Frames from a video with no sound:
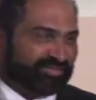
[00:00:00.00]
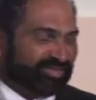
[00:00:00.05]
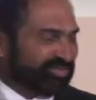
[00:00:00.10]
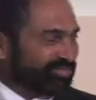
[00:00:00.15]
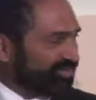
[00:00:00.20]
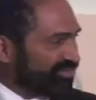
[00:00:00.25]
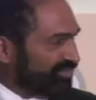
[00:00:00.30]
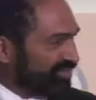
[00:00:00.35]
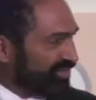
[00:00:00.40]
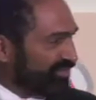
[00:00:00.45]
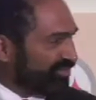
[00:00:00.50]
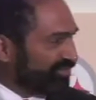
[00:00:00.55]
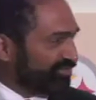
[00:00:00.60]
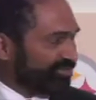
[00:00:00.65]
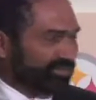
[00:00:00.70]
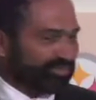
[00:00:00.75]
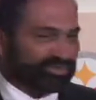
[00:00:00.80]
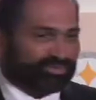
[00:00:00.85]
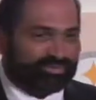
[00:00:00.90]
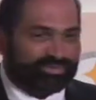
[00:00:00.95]
as you said, his
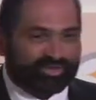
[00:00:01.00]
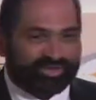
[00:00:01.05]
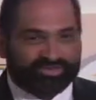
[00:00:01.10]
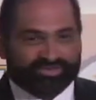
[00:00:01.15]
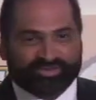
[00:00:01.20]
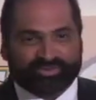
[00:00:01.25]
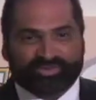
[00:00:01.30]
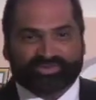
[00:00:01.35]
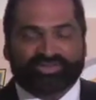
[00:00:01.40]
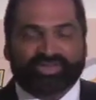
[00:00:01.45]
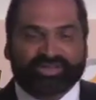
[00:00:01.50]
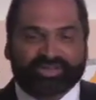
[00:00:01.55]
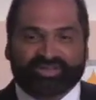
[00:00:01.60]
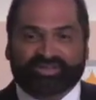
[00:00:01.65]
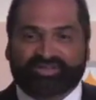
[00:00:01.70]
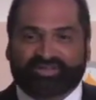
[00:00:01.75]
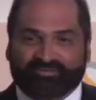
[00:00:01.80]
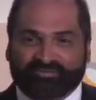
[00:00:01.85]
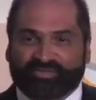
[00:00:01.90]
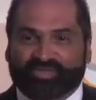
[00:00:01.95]
first impression was, hey,
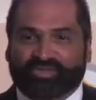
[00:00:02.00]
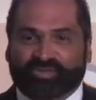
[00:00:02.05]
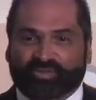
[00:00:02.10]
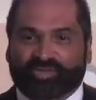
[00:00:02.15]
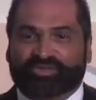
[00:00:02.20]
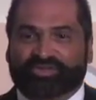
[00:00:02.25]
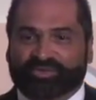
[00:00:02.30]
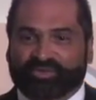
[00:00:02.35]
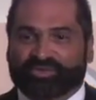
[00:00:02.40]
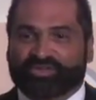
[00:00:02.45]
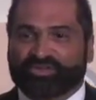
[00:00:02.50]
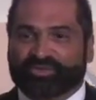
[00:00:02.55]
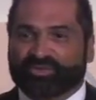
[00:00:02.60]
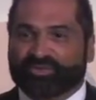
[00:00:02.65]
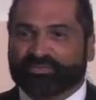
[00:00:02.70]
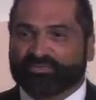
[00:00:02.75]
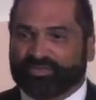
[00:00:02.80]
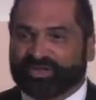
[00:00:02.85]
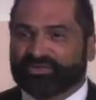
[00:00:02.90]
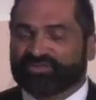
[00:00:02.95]
you know, what can we do
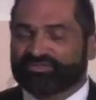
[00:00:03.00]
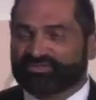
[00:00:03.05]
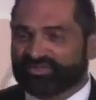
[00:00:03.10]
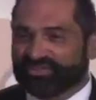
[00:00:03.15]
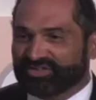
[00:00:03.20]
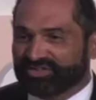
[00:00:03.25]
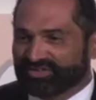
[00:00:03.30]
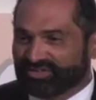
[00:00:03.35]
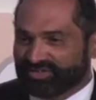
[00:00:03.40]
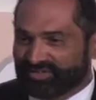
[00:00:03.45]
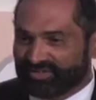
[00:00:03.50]
to benefit,